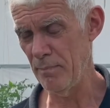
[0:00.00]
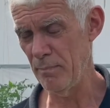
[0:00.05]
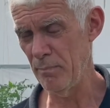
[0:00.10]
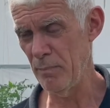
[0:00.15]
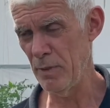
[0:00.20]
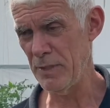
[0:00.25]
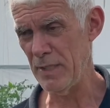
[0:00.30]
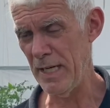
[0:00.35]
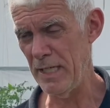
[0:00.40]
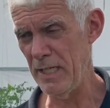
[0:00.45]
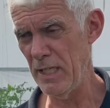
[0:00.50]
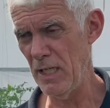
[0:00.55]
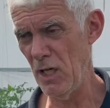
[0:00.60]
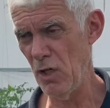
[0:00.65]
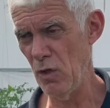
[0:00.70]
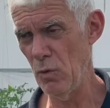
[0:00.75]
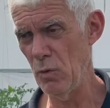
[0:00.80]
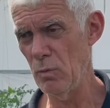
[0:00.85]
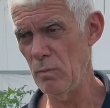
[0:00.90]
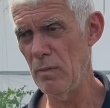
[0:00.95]
But I
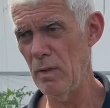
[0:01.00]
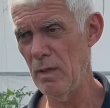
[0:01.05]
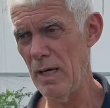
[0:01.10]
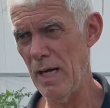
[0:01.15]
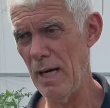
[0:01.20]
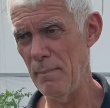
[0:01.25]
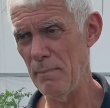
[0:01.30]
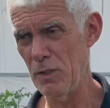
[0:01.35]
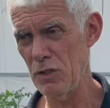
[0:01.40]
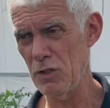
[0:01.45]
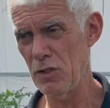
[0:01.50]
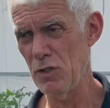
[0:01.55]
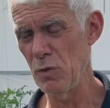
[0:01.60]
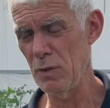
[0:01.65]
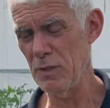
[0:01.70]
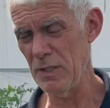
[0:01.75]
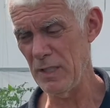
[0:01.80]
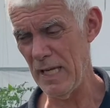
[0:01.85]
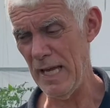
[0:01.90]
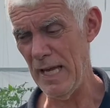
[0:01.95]
know I must do
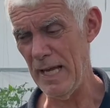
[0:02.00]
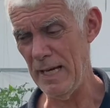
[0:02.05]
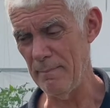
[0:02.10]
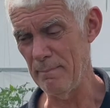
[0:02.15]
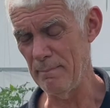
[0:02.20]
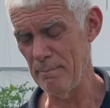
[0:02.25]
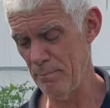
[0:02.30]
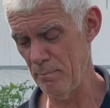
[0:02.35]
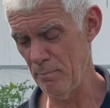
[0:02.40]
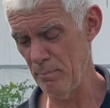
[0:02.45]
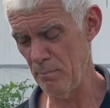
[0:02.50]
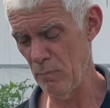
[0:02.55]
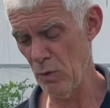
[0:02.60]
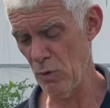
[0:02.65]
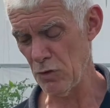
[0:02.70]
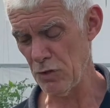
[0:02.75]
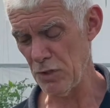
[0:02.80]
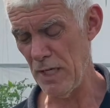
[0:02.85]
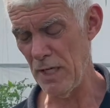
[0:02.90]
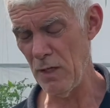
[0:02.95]
it again,
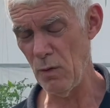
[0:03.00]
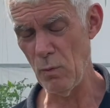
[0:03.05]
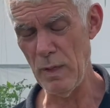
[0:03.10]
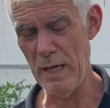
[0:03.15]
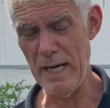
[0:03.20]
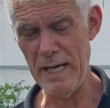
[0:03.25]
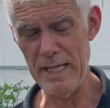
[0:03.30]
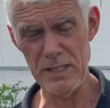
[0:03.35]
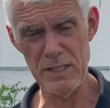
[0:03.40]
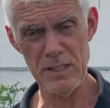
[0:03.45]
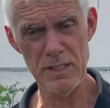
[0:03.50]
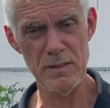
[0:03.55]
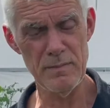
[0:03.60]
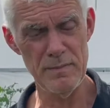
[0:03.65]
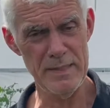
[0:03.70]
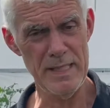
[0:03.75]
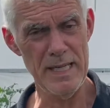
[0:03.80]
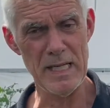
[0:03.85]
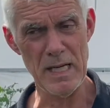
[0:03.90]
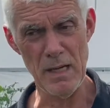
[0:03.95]
because otherwise
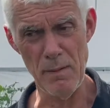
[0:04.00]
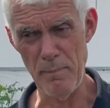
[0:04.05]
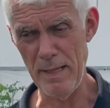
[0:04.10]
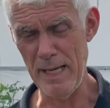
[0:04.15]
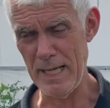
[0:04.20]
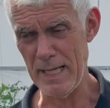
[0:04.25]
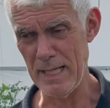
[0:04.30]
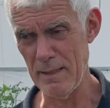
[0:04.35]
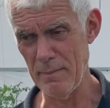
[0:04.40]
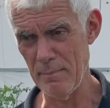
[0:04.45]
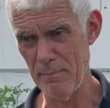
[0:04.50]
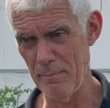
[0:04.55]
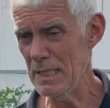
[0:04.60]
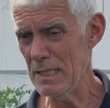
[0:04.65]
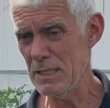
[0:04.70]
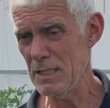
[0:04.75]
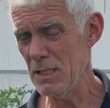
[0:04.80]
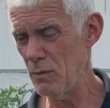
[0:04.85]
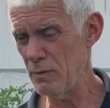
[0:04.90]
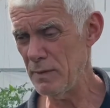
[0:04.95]
they come back.
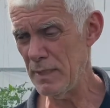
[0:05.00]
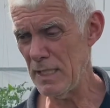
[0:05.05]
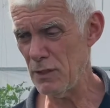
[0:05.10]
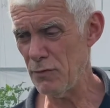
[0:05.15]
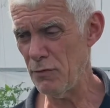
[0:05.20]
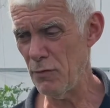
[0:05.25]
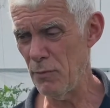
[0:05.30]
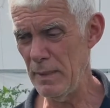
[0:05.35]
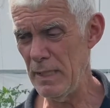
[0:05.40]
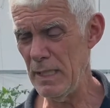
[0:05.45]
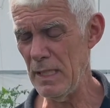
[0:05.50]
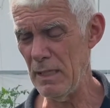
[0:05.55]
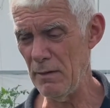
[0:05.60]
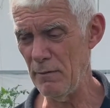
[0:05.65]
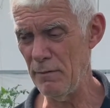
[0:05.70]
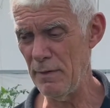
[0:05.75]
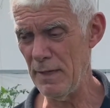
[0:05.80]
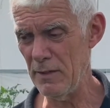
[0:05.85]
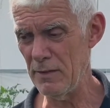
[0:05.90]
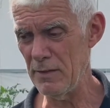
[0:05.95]
So that's for me a
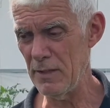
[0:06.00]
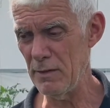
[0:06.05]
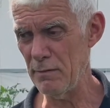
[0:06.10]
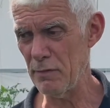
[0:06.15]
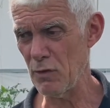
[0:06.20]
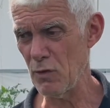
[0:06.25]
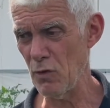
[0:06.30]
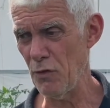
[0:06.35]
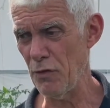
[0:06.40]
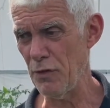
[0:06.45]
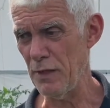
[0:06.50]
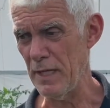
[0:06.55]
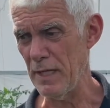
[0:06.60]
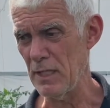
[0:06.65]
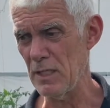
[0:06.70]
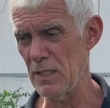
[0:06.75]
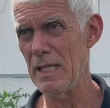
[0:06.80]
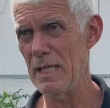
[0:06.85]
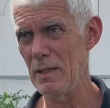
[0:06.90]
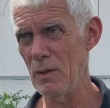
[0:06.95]
very difficult thing.
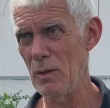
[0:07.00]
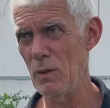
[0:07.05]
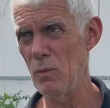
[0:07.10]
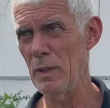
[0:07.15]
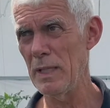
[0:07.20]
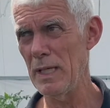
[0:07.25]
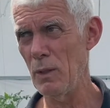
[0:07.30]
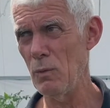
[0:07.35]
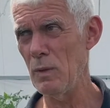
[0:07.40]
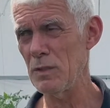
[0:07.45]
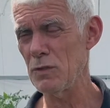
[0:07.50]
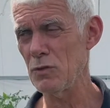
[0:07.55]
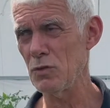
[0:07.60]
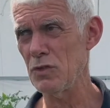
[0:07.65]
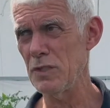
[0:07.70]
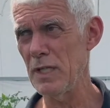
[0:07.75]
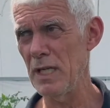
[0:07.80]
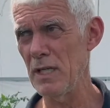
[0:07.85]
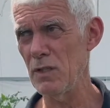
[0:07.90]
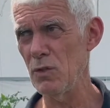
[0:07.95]
And what I want to
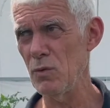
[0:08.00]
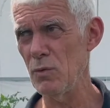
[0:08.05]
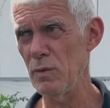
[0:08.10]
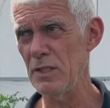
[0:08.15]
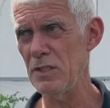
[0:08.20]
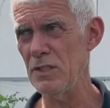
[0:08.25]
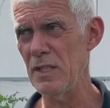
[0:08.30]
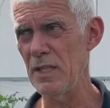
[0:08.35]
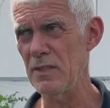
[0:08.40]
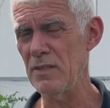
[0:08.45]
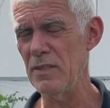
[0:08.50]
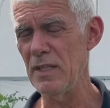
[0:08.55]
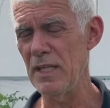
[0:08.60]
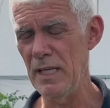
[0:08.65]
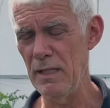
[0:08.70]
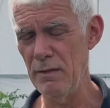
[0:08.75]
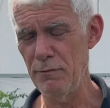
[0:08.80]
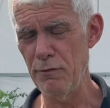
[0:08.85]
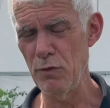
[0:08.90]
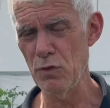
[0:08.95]
tell you is that the
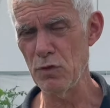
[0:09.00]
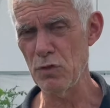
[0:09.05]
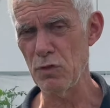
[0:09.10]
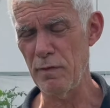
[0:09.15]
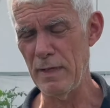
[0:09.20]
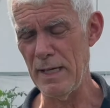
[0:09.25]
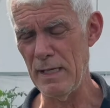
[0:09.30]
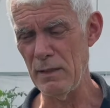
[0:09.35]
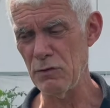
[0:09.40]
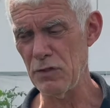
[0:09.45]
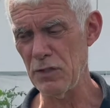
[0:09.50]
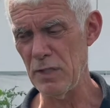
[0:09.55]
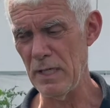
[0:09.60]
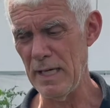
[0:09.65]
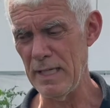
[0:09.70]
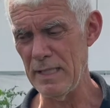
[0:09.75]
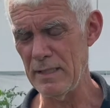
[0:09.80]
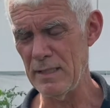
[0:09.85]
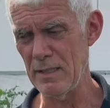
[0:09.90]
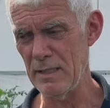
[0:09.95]
influence of
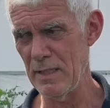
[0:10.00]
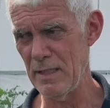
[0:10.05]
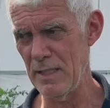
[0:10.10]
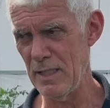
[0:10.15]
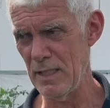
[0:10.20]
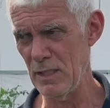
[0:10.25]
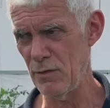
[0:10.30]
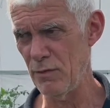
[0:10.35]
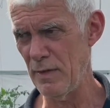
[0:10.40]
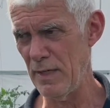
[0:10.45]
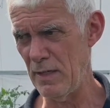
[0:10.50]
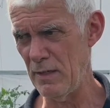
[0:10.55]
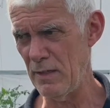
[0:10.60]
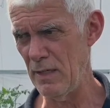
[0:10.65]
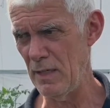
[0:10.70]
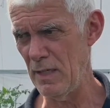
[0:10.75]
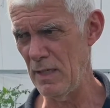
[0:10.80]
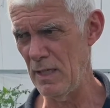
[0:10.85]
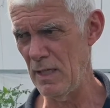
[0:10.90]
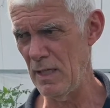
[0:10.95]
outside is very
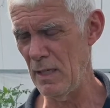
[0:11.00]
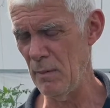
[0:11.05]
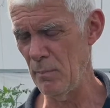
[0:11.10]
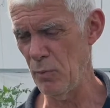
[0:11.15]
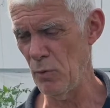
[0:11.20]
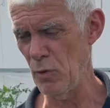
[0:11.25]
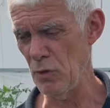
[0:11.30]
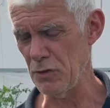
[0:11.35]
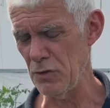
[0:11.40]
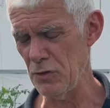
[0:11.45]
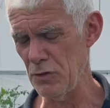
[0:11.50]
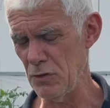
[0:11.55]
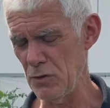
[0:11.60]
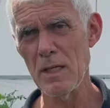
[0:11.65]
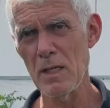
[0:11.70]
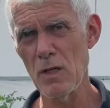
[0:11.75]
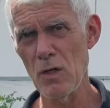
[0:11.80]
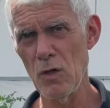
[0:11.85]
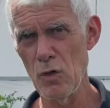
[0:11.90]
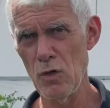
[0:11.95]
important.
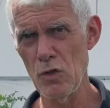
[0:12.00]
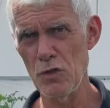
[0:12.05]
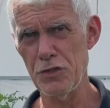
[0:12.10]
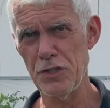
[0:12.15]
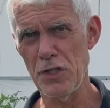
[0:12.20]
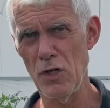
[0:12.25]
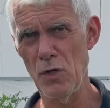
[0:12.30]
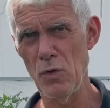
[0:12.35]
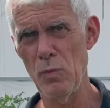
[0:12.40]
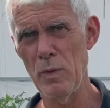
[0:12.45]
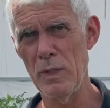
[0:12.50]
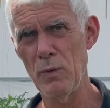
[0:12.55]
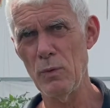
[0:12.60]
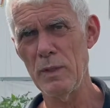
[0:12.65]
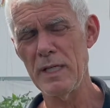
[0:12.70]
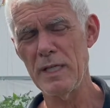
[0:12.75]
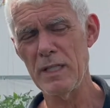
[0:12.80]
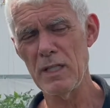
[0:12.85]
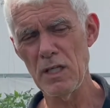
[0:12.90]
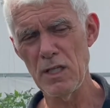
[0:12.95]
Also, when we
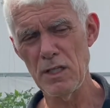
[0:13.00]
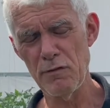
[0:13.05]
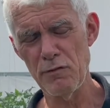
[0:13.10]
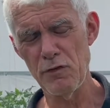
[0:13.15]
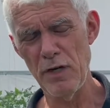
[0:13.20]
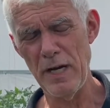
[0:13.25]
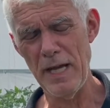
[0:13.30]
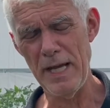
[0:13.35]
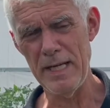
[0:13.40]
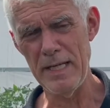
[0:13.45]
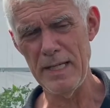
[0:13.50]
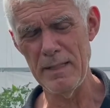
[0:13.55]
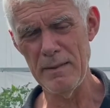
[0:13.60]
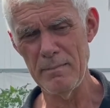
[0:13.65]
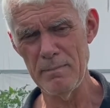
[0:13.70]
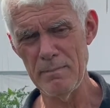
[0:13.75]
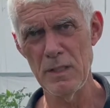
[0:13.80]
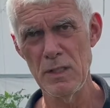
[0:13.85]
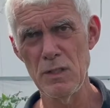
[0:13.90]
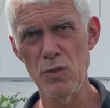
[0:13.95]
get a lot of rain,
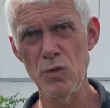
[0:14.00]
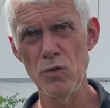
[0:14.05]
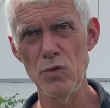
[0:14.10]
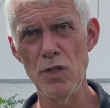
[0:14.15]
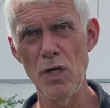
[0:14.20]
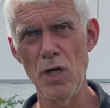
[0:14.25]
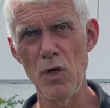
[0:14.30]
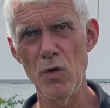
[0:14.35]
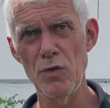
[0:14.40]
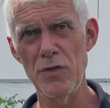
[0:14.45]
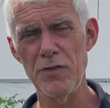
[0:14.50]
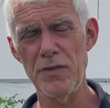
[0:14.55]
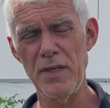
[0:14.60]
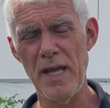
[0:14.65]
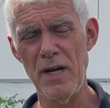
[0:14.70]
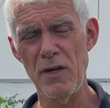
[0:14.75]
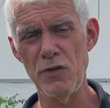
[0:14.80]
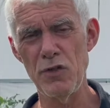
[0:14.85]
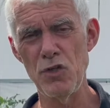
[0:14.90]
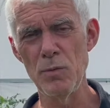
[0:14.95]
you know that the
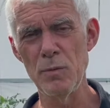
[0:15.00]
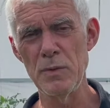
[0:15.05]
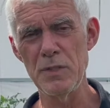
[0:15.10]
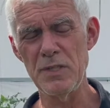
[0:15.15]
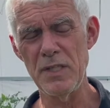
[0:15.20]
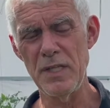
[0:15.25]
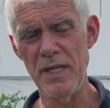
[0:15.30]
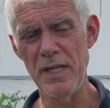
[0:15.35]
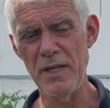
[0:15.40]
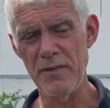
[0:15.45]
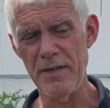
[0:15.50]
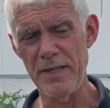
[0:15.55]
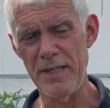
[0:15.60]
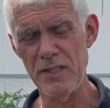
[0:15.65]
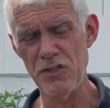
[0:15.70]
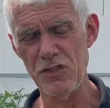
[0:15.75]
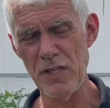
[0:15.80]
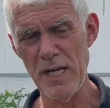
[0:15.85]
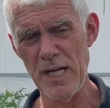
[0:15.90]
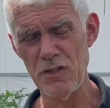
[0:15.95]
air humidity here
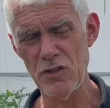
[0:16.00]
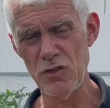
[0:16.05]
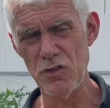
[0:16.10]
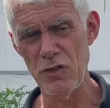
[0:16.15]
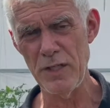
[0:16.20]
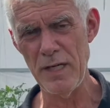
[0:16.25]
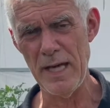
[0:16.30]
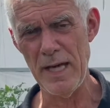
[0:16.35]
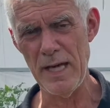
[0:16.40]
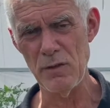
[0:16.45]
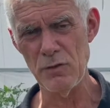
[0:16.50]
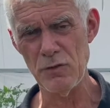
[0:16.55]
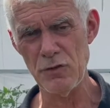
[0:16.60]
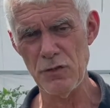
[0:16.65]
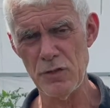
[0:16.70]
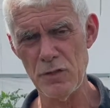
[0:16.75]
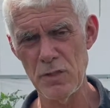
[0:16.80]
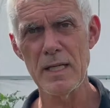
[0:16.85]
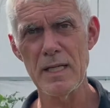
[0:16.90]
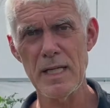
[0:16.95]
inside the
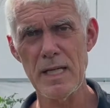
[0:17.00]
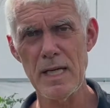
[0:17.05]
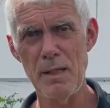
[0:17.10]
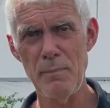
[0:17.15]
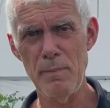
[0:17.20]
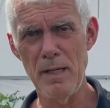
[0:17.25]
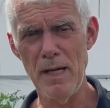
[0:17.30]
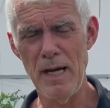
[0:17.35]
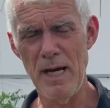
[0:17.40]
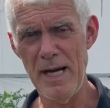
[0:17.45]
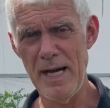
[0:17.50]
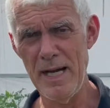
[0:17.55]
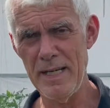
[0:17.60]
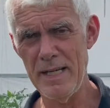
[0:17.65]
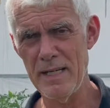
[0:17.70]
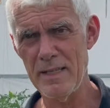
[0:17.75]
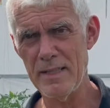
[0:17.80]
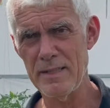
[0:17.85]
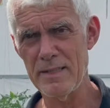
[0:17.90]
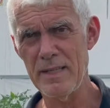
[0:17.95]
greenhouse can be
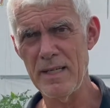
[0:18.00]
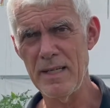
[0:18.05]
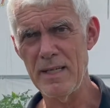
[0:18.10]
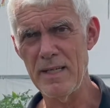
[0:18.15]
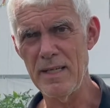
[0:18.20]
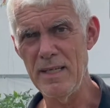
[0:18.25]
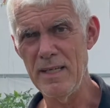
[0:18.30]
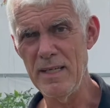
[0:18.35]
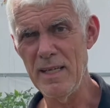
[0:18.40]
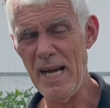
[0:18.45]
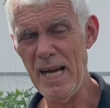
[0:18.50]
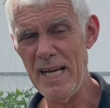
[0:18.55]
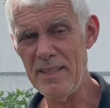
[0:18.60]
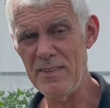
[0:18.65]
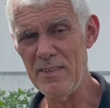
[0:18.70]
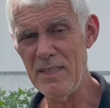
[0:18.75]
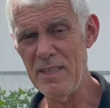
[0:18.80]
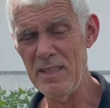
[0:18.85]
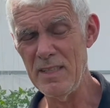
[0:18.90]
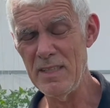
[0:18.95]
higher than
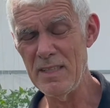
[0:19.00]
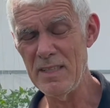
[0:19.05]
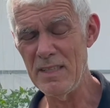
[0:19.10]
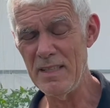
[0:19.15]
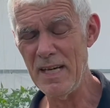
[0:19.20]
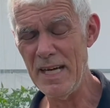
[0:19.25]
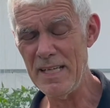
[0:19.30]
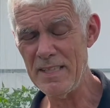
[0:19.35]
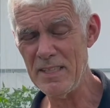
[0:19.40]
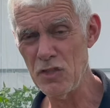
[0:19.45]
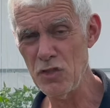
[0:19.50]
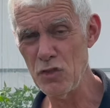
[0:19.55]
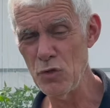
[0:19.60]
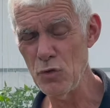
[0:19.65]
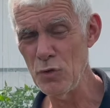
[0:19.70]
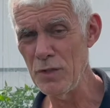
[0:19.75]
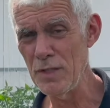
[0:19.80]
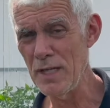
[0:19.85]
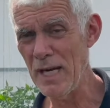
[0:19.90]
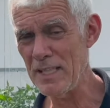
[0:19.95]
90,
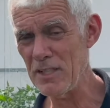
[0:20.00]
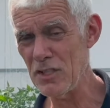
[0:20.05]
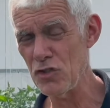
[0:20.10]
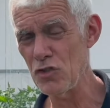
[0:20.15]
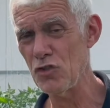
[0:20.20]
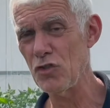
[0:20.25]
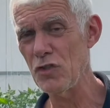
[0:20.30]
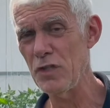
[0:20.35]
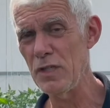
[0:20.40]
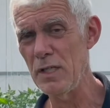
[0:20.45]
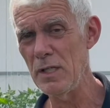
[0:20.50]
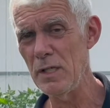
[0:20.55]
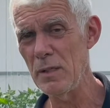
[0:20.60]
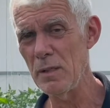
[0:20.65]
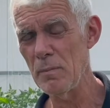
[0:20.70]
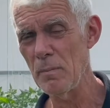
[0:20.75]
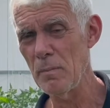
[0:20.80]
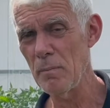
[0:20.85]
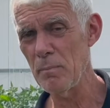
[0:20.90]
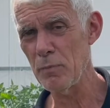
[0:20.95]
92, 93%
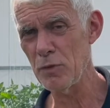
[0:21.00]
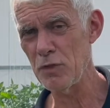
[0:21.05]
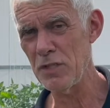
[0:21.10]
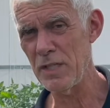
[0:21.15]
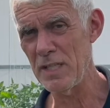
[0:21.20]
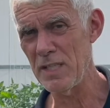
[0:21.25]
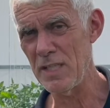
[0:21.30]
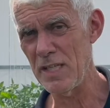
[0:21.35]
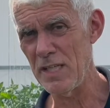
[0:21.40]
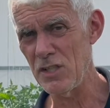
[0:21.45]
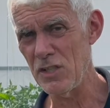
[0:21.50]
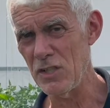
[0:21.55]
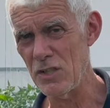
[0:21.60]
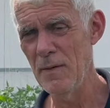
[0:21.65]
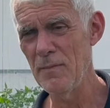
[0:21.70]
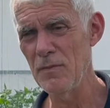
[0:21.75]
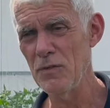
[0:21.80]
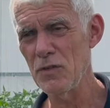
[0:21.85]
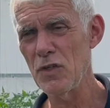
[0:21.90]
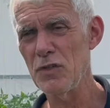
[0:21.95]
percentation.
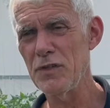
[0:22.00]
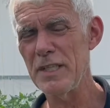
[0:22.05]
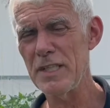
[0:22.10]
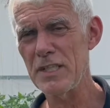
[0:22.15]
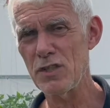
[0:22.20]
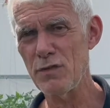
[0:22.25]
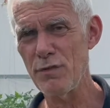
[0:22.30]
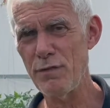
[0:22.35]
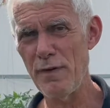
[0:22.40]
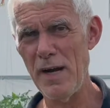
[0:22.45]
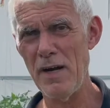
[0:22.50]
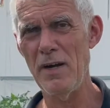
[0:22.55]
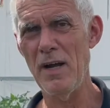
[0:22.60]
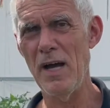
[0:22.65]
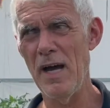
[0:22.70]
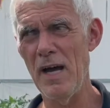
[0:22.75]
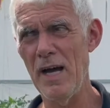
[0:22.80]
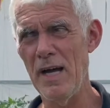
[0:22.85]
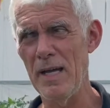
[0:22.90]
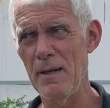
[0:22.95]
So that's very
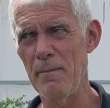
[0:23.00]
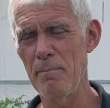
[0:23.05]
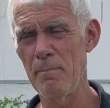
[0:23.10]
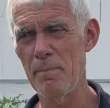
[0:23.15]
high.